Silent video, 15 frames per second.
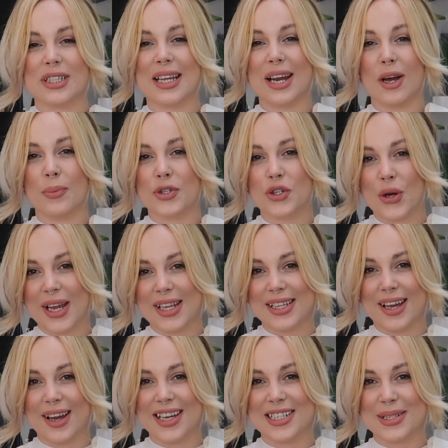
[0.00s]
and I'll be trying
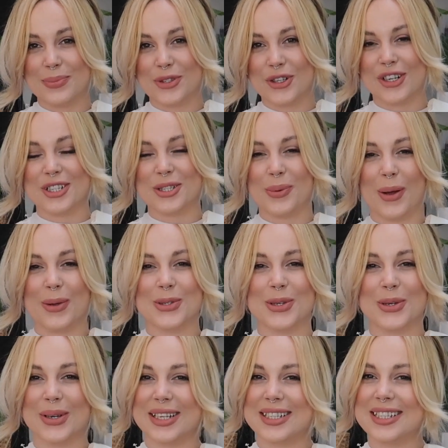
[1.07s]
the items on as well so
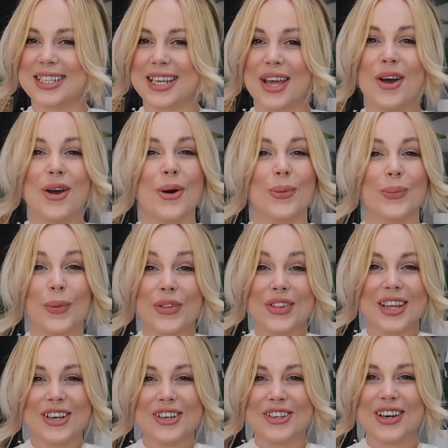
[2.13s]
you can see
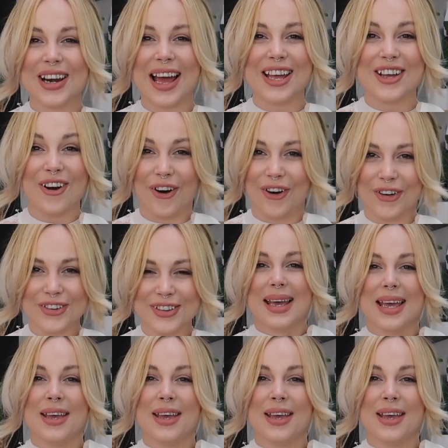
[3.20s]
what they look like on.